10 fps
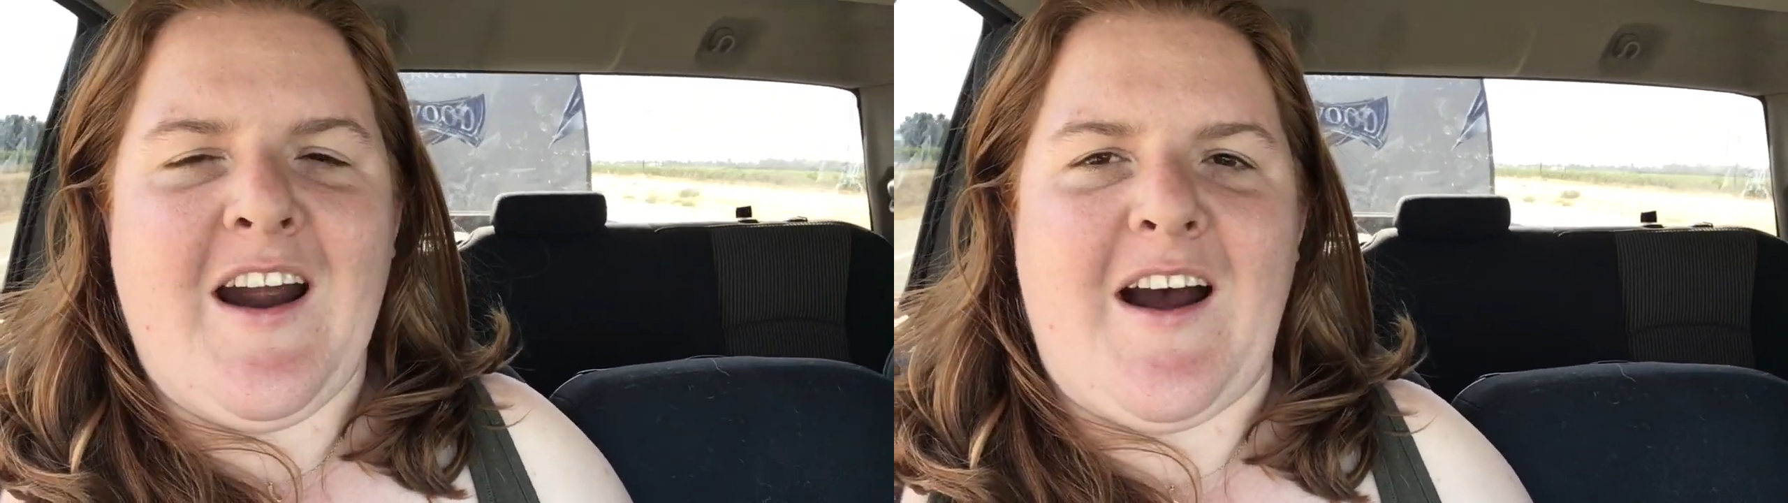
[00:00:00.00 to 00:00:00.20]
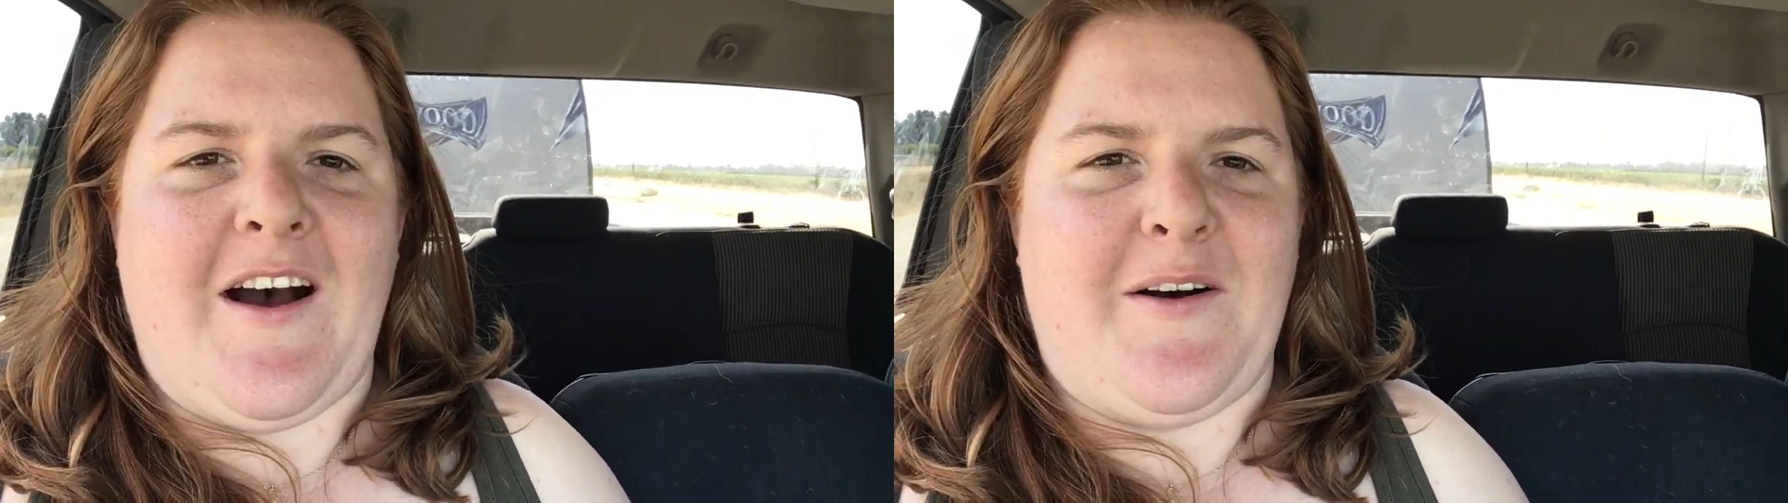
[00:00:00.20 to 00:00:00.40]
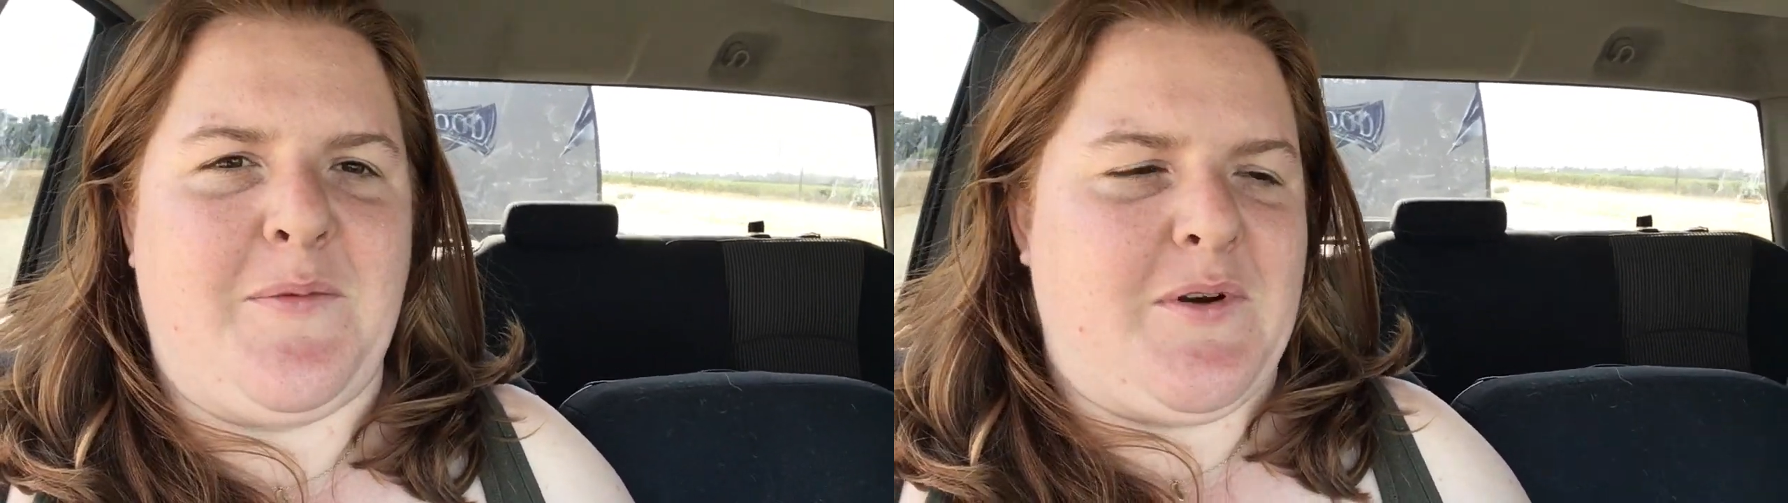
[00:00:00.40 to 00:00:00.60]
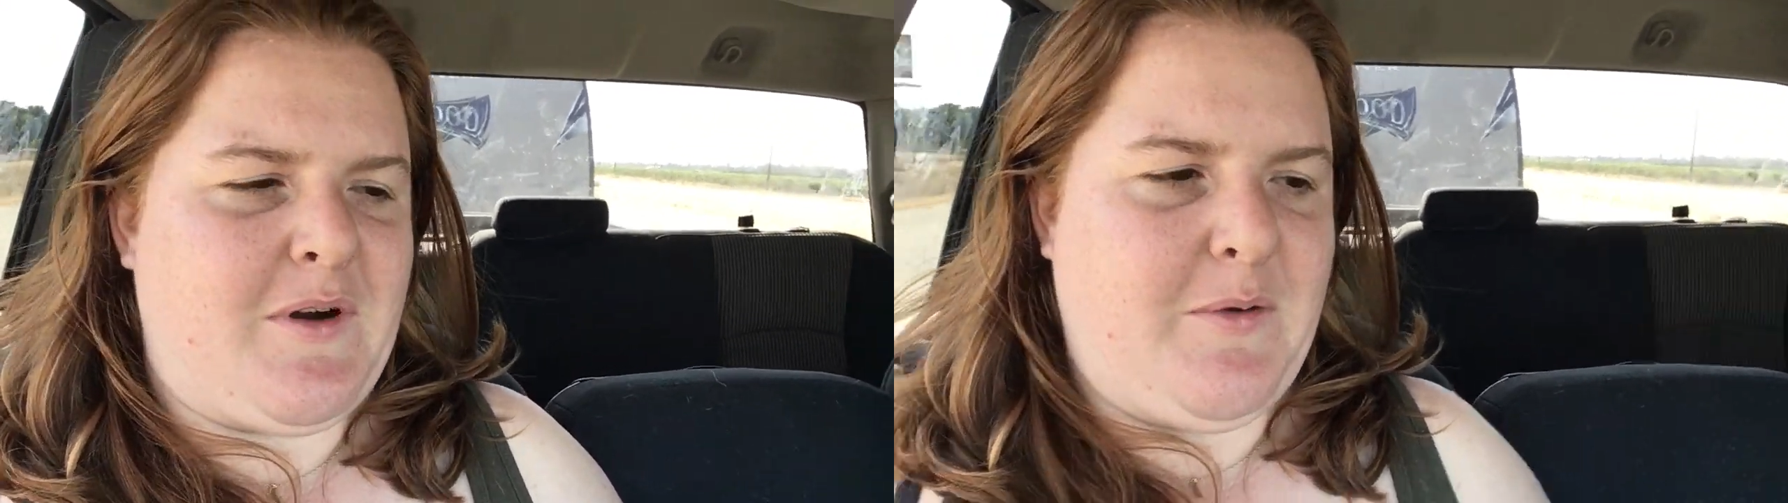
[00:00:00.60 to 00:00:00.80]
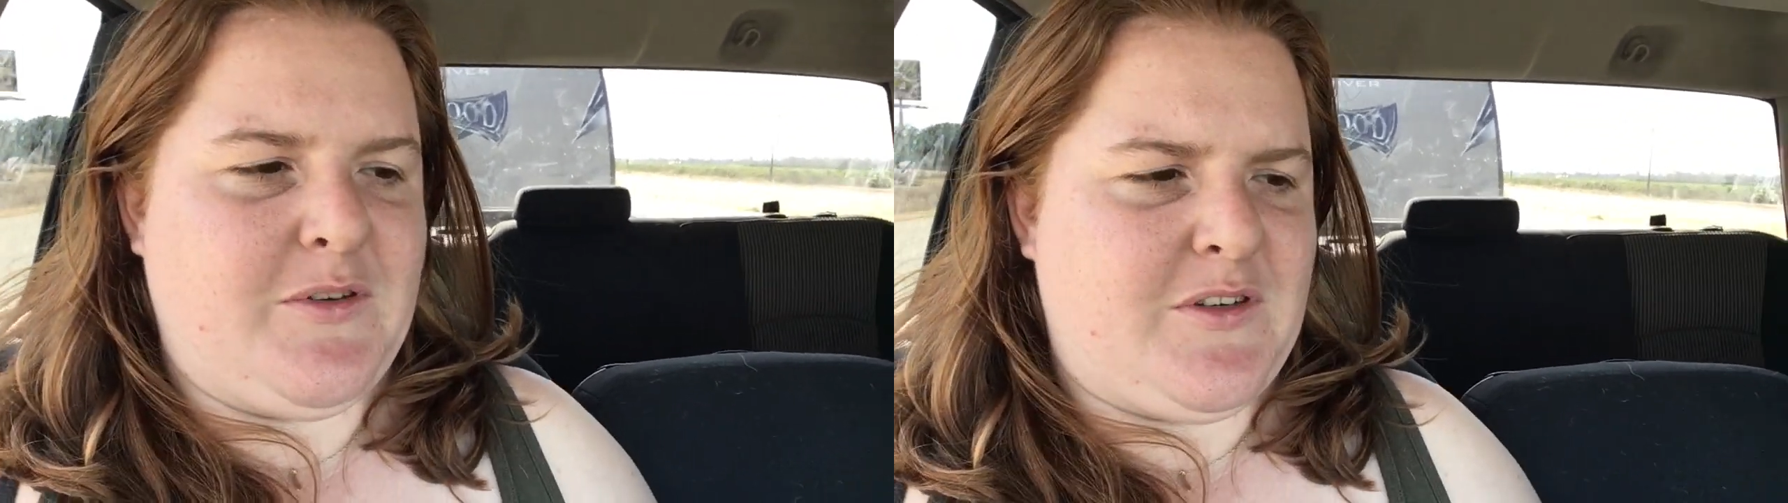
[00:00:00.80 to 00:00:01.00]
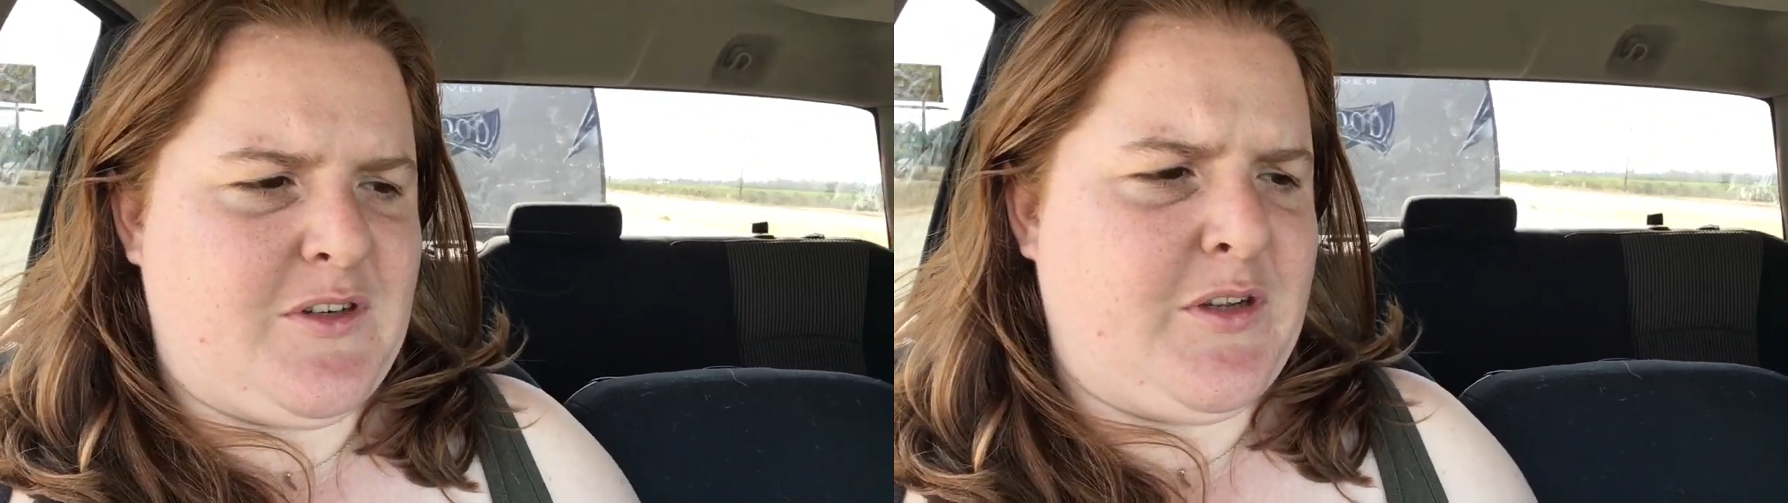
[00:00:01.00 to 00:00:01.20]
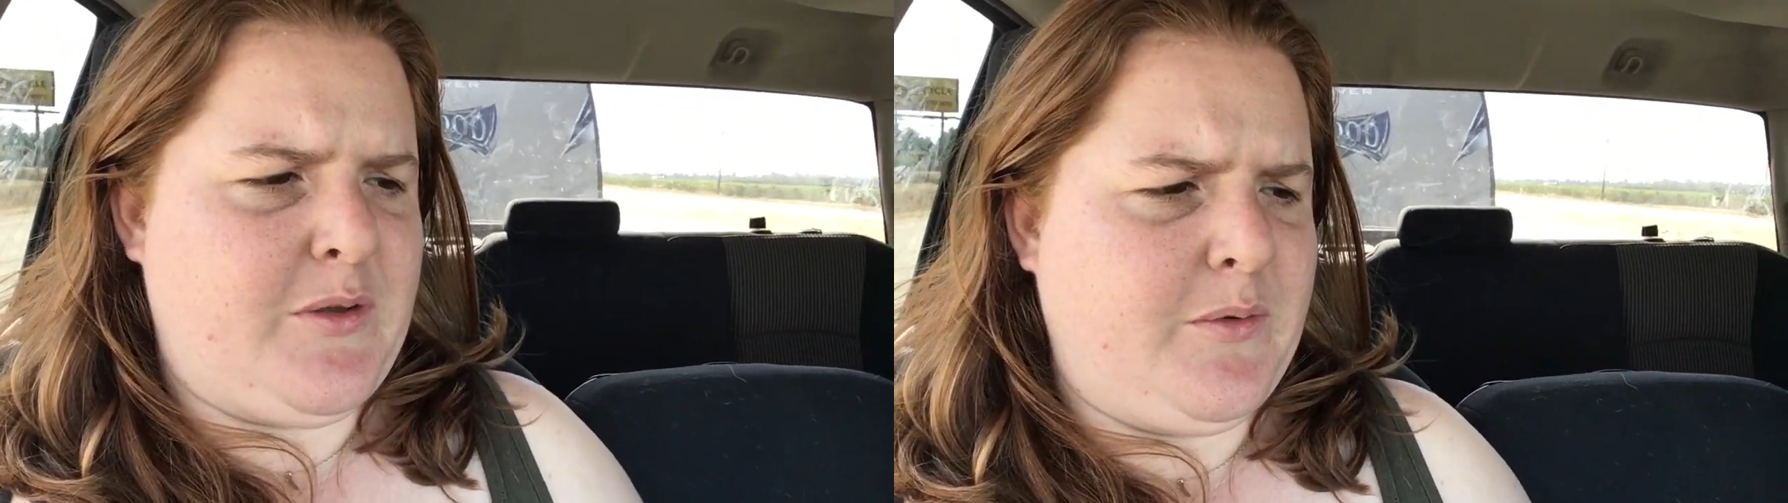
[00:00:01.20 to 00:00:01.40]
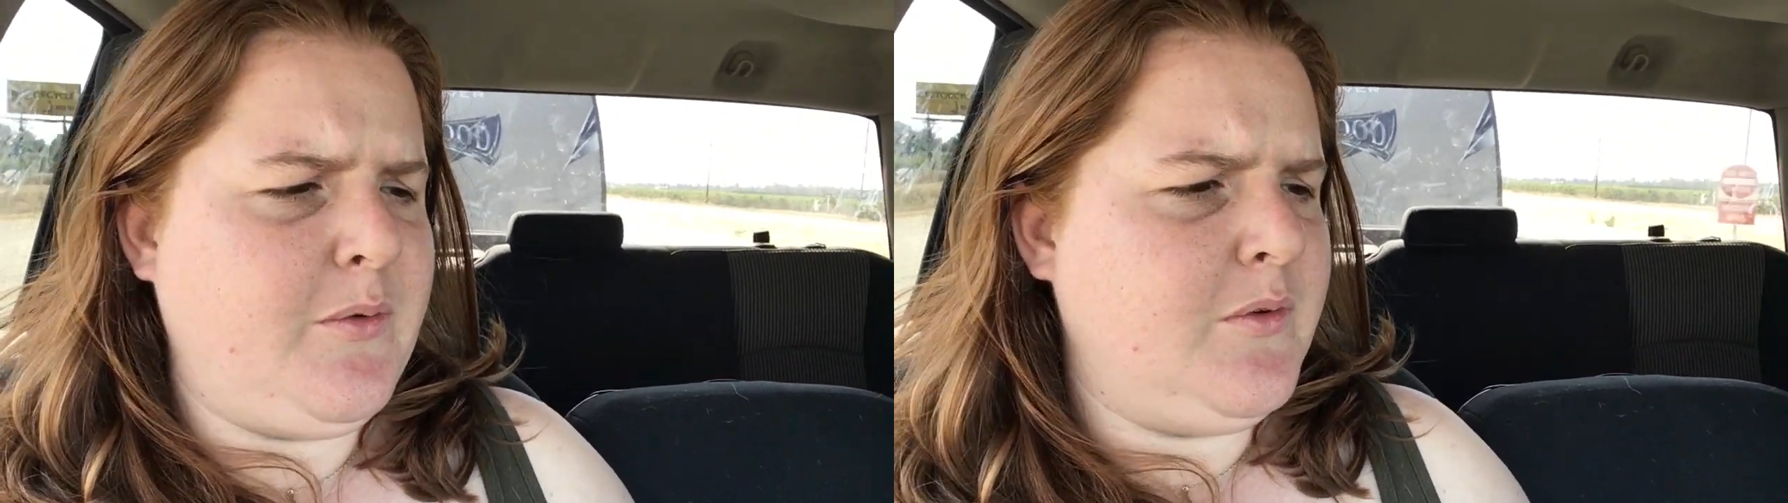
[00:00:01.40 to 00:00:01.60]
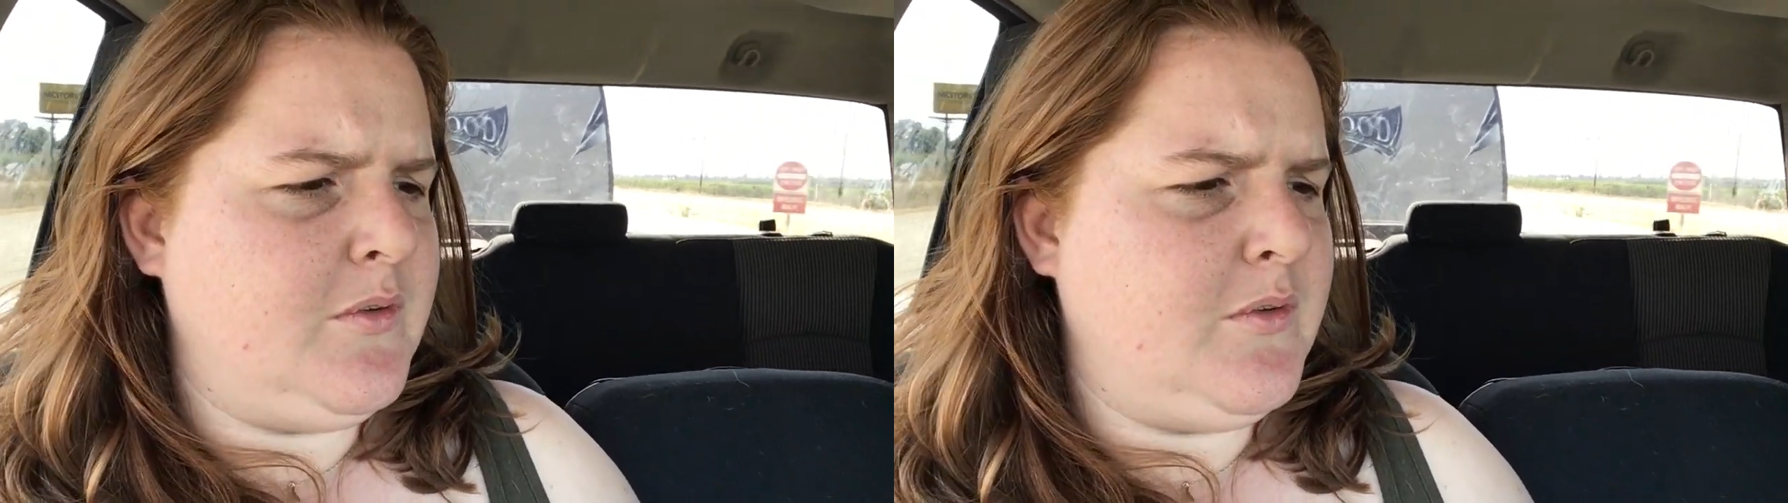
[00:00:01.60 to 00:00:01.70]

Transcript: at around 2.